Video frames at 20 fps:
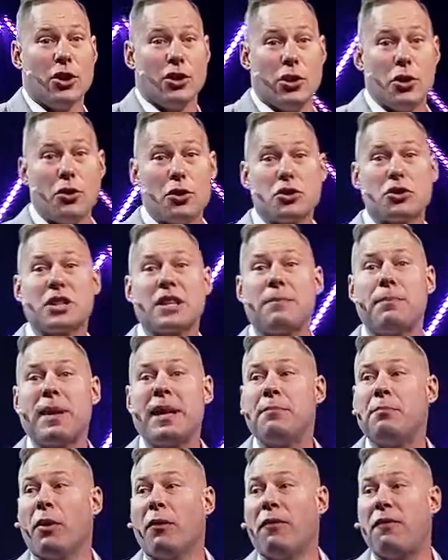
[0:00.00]
Usually
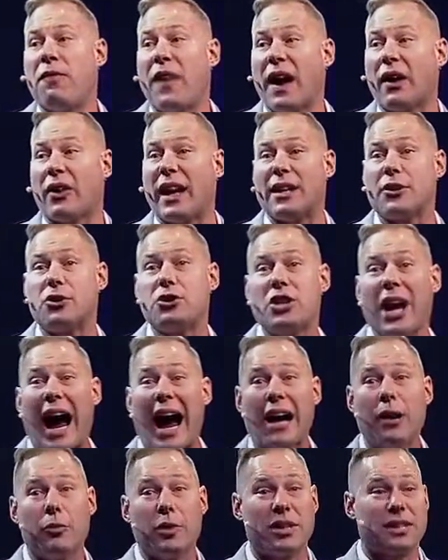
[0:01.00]
people fell at
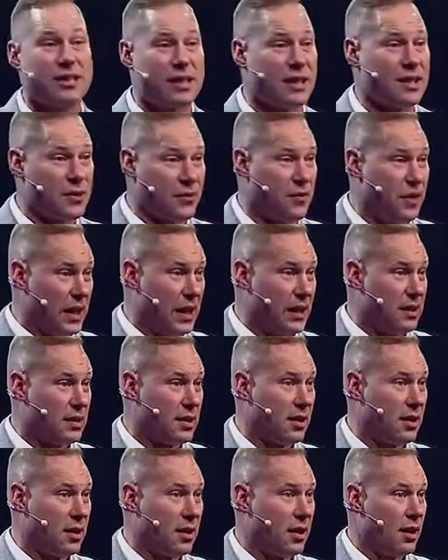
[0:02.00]
Jairus's
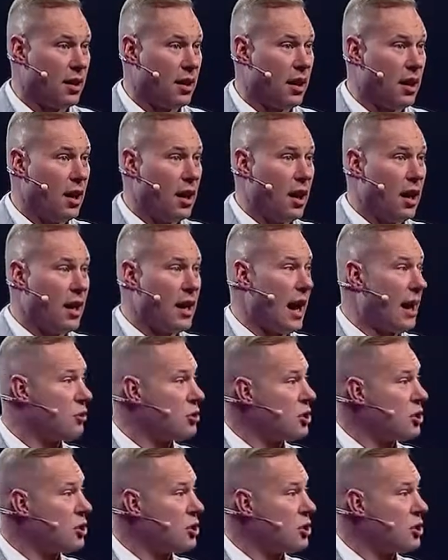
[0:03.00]
feet. And now